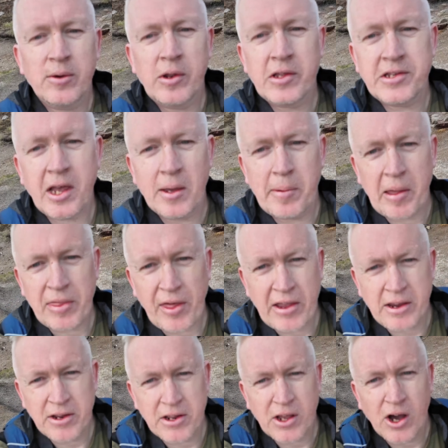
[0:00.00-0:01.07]
I want to say a big thank
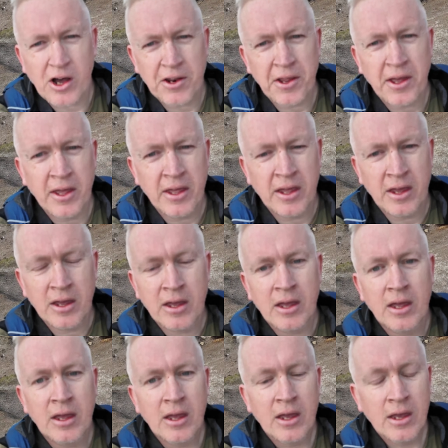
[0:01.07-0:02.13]
you to God
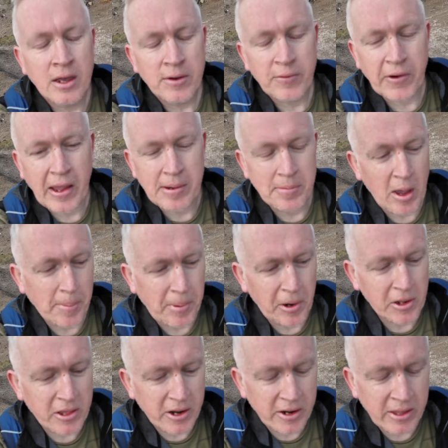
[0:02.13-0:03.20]
for getting me up
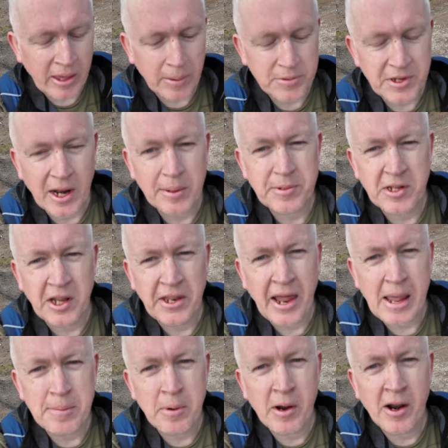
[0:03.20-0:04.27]
out of there. That was an absolute
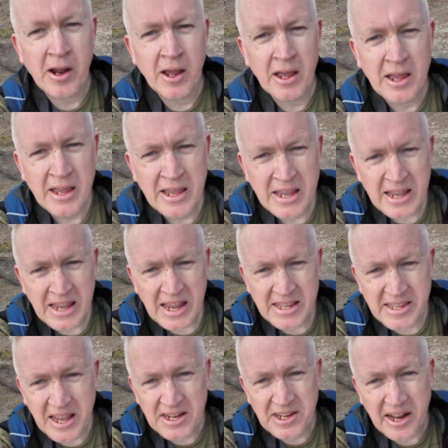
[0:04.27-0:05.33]
nightmare. It
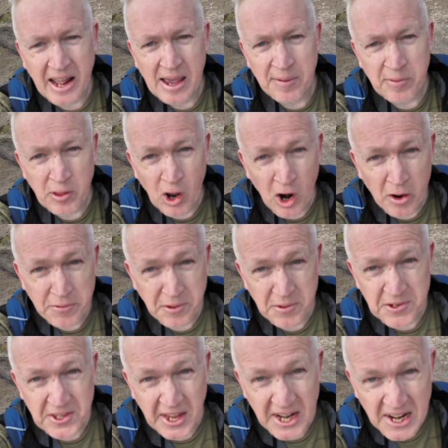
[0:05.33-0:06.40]
takes you to have nerves of
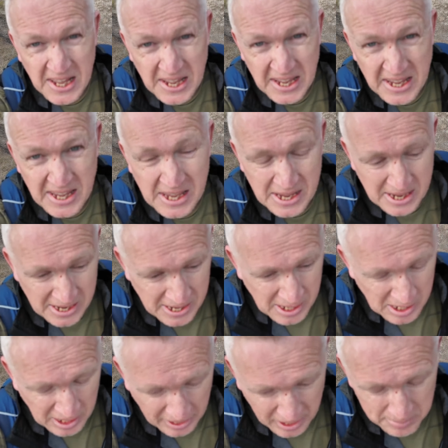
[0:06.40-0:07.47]
steel.
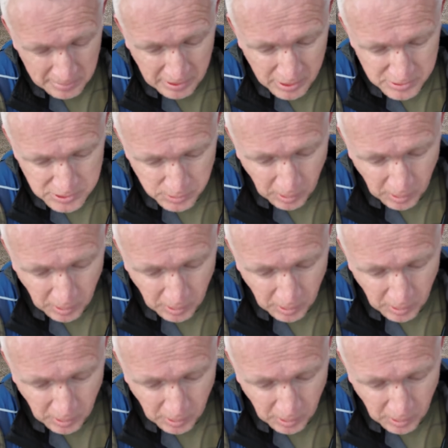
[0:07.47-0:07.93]
Like, I mean, there's a